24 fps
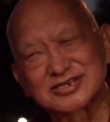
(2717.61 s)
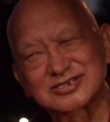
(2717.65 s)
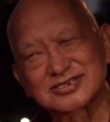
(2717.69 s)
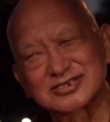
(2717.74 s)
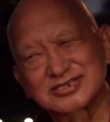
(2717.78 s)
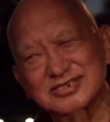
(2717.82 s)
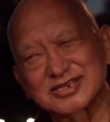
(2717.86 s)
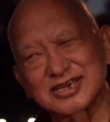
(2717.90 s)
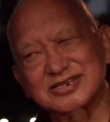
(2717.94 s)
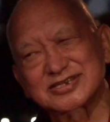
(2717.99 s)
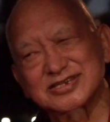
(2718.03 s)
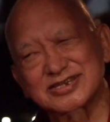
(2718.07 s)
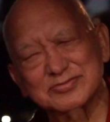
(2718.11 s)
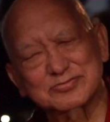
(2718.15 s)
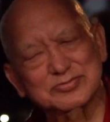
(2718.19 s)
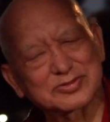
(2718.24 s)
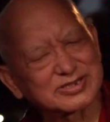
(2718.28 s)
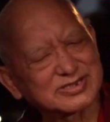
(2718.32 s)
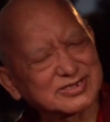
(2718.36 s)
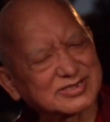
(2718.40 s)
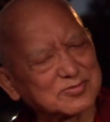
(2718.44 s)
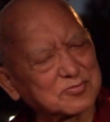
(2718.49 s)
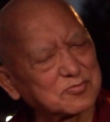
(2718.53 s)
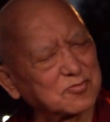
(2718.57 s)
Shantideva
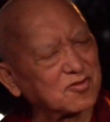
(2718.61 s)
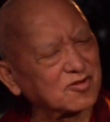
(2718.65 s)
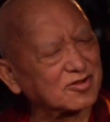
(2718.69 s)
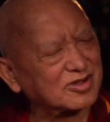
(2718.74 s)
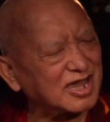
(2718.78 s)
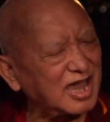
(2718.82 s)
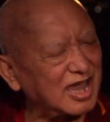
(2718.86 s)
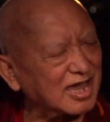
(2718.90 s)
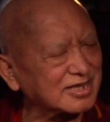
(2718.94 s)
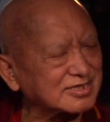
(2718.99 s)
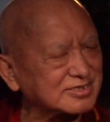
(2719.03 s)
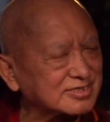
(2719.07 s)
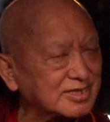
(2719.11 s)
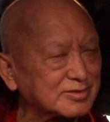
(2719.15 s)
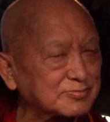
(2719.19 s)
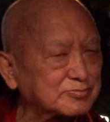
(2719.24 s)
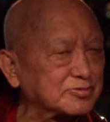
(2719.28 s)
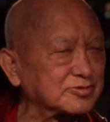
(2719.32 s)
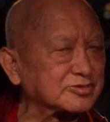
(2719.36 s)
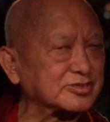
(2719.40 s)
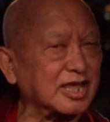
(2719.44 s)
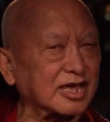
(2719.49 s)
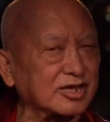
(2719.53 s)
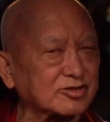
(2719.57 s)
is more kind than
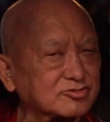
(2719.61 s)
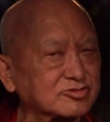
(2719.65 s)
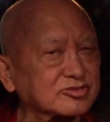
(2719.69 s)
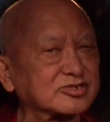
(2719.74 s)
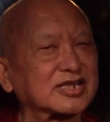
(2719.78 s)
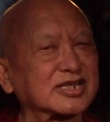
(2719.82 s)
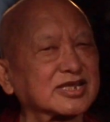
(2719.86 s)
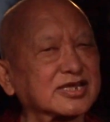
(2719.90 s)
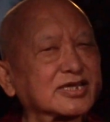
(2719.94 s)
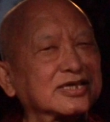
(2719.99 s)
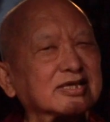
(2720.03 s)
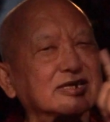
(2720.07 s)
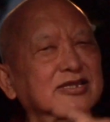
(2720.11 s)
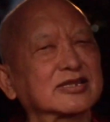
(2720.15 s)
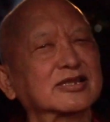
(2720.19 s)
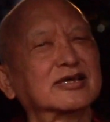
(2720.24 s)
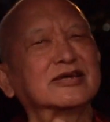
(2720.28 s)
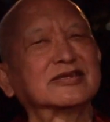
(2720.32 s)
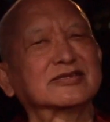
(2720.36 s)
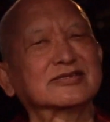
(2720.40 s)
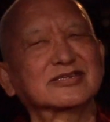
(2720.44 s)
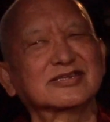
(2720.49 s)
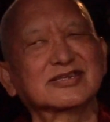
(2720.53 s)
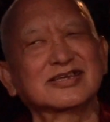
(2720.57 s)
Buddha. Today he
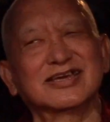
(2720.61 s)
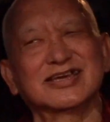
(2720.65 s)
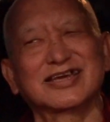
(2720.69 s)
learned.